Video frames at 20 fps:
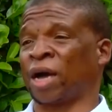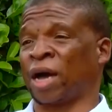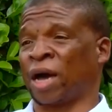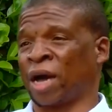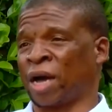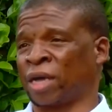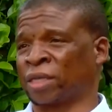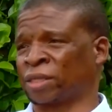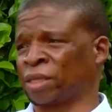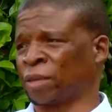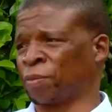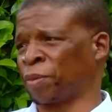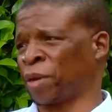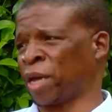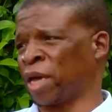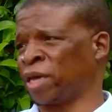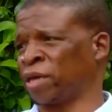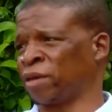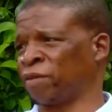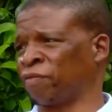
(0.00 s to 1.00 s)
are
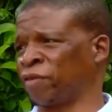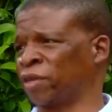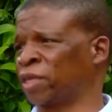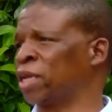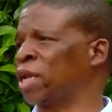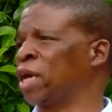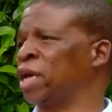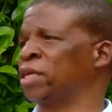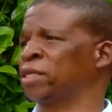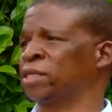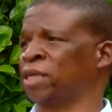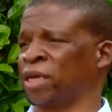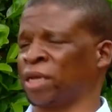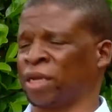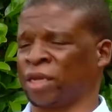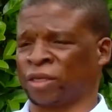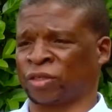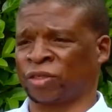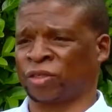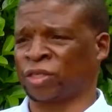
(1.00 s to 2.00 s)
supplying fertilizer,
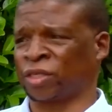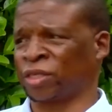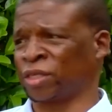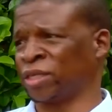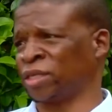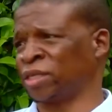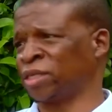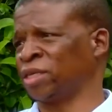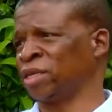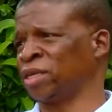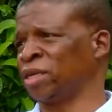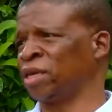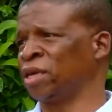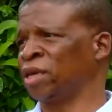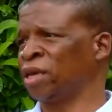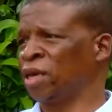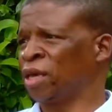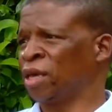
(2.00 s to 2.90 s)
electricity,